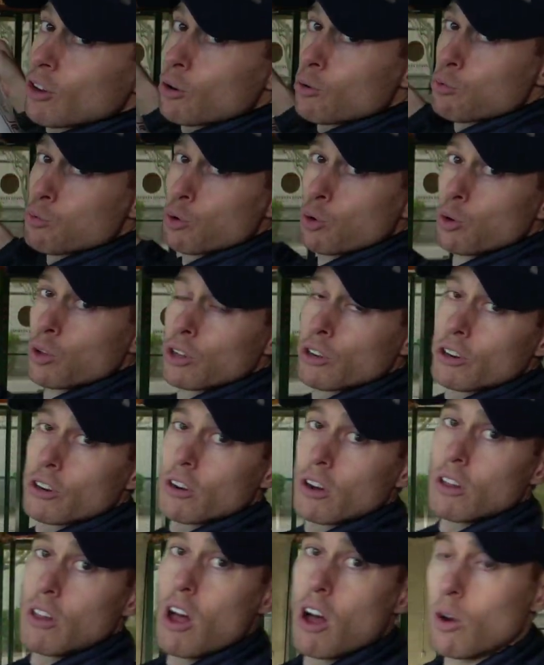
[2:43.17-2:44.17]
ruler
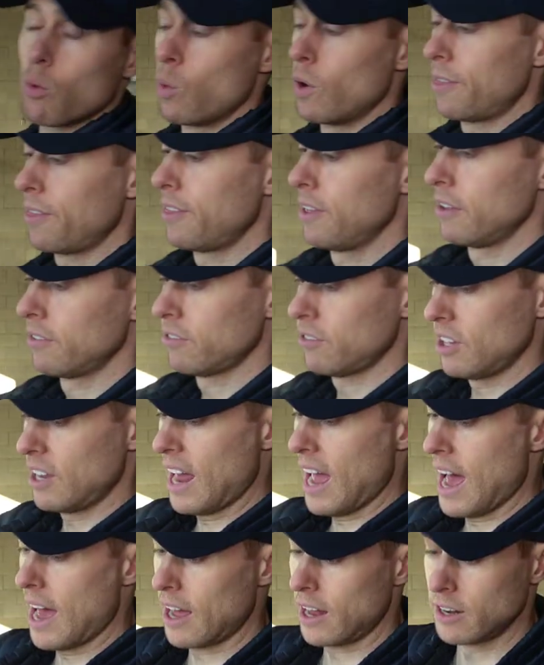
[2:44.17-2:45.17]
along with this that
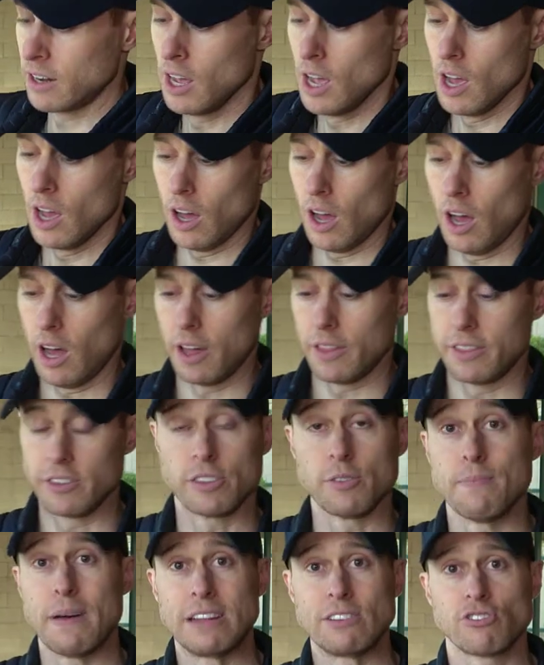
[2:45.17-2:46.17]
had uh, the
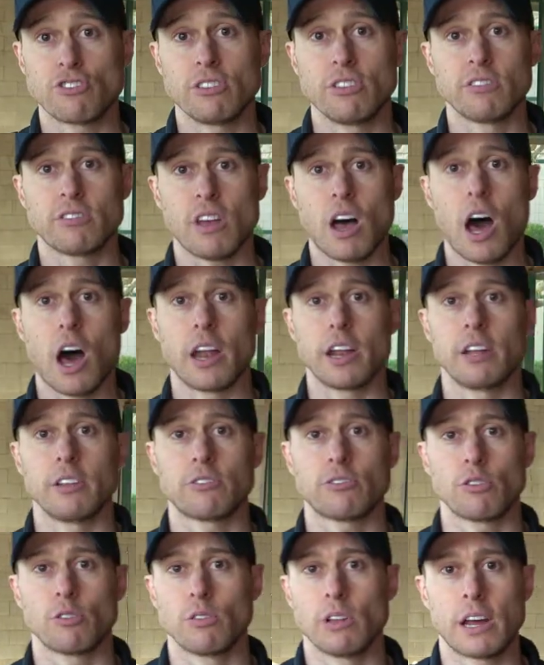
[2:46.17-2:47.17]
dimensions on it.
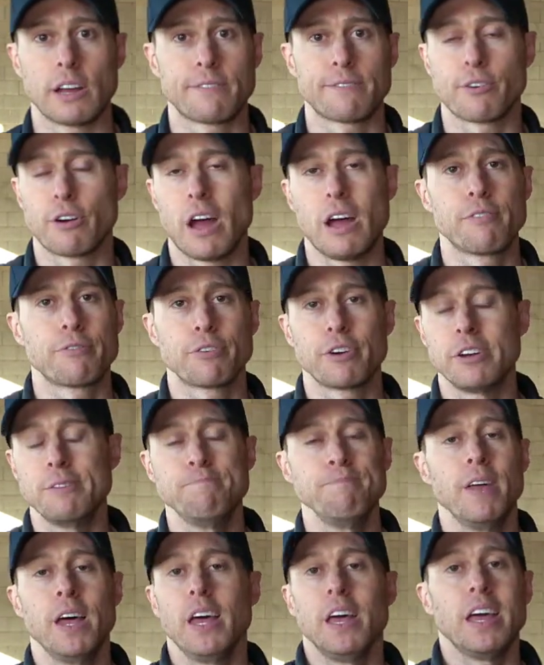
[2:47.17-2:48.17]
So like for every
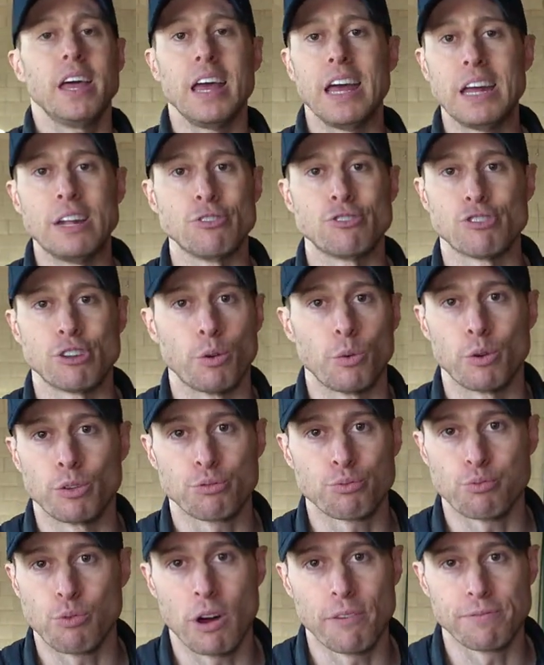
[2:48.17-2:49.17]
inch, it
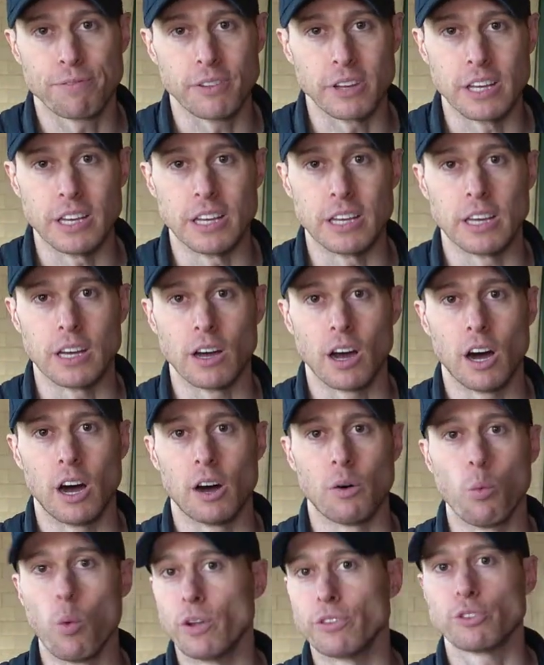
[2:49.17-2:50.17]
was roughly
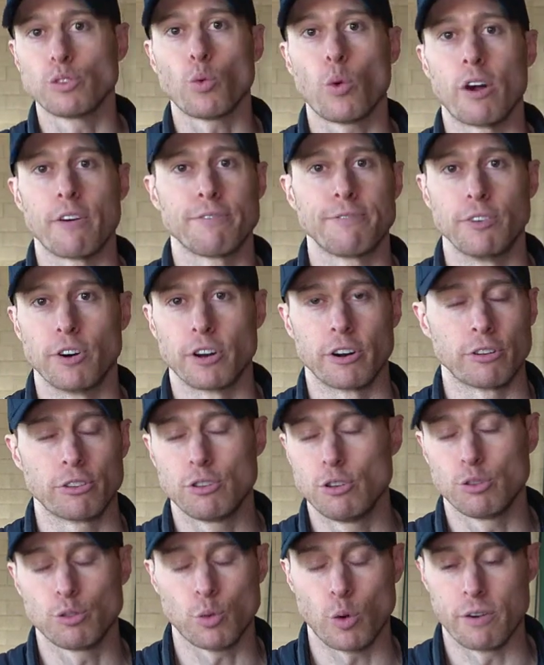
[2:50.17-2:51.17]
uh, one square foot or
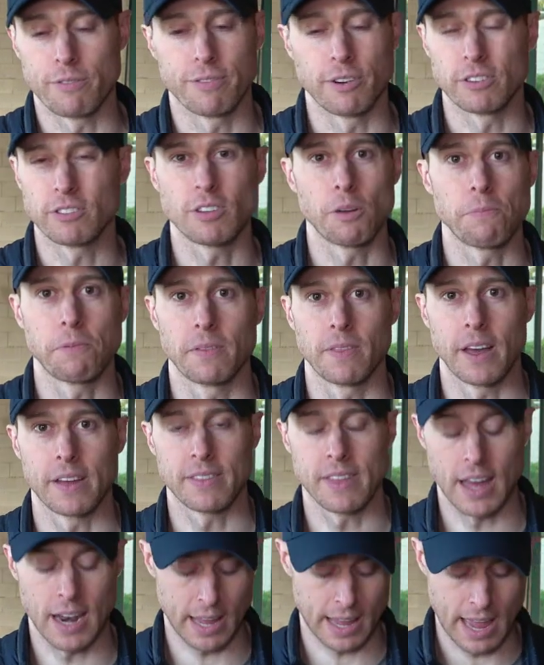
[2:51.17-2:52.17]
two square foot, something
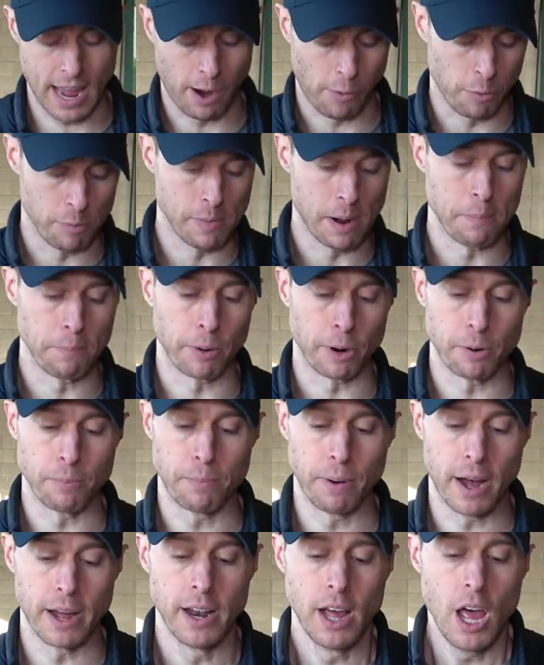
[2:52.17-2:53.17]
like that. I can't remember.
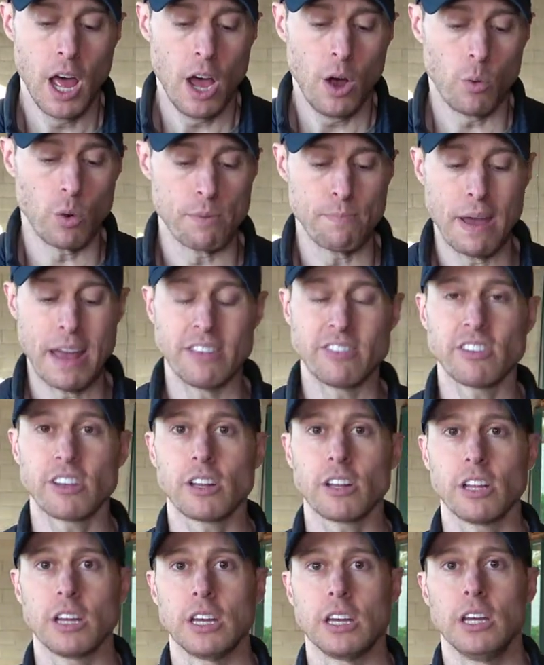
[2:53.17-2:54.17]
But we
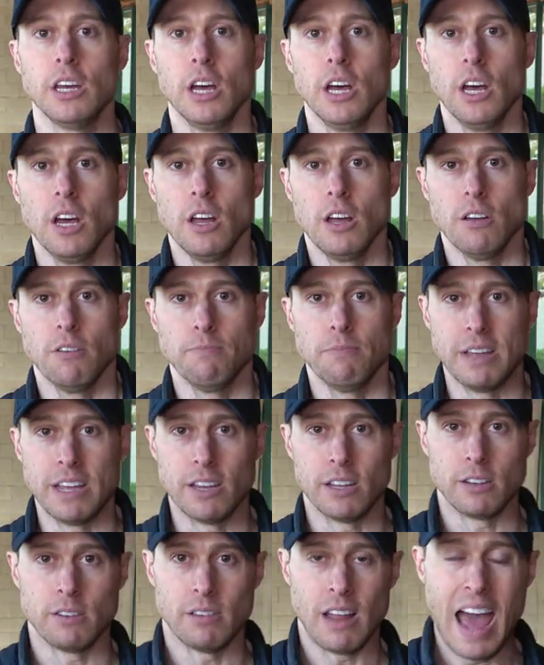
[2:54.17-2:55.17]
basically, me
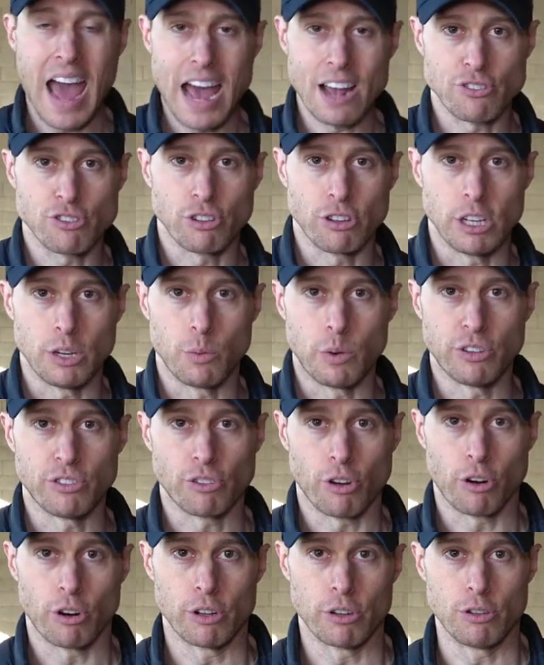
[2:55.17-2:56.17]
and Ashley, we
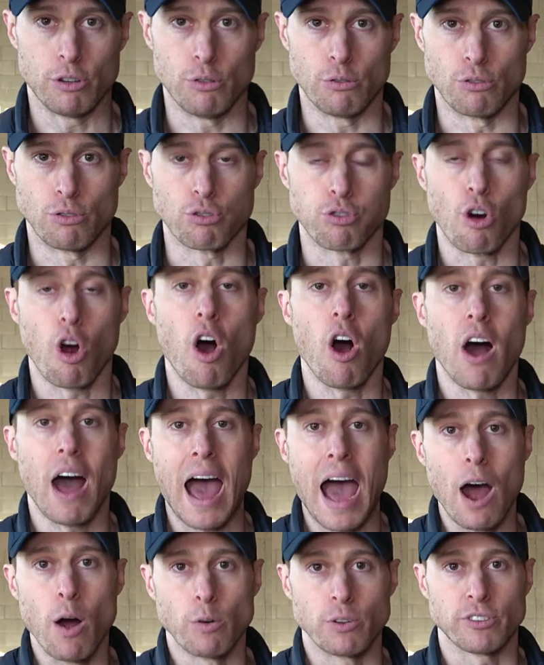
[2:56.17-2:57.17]
started to draw
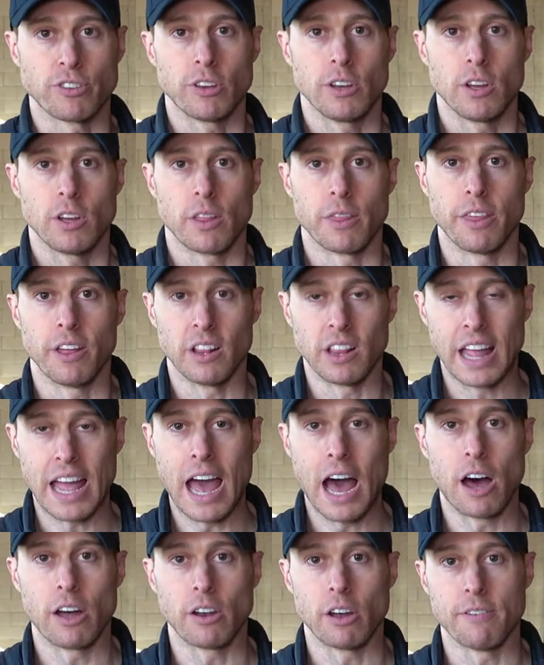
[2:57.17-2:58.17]
out the
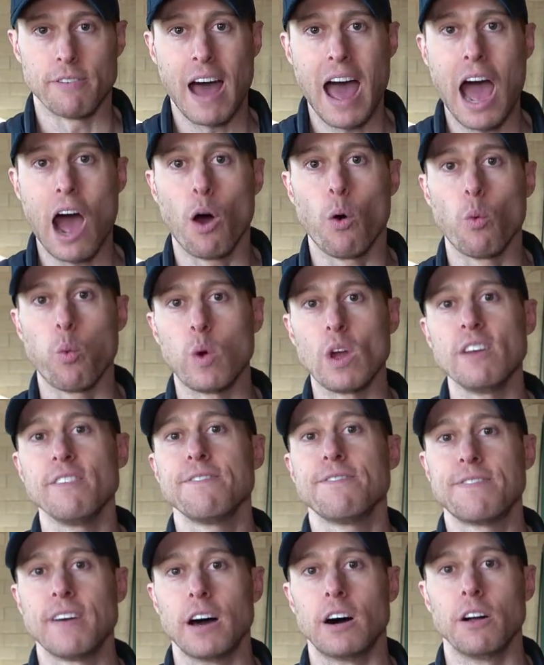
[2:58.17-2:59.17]
layout of how we
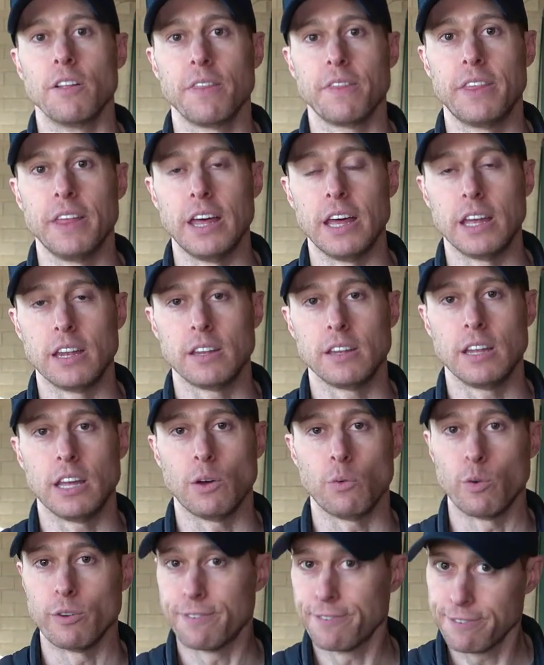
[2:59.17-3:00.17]
felt that
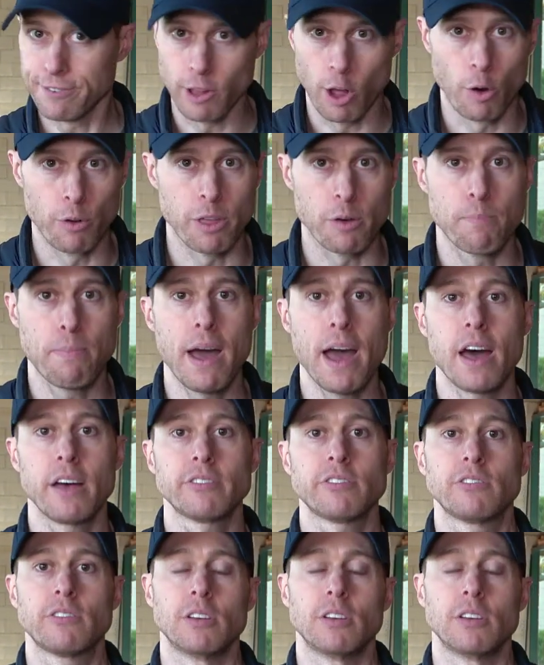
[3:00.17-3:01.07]
it would flow the best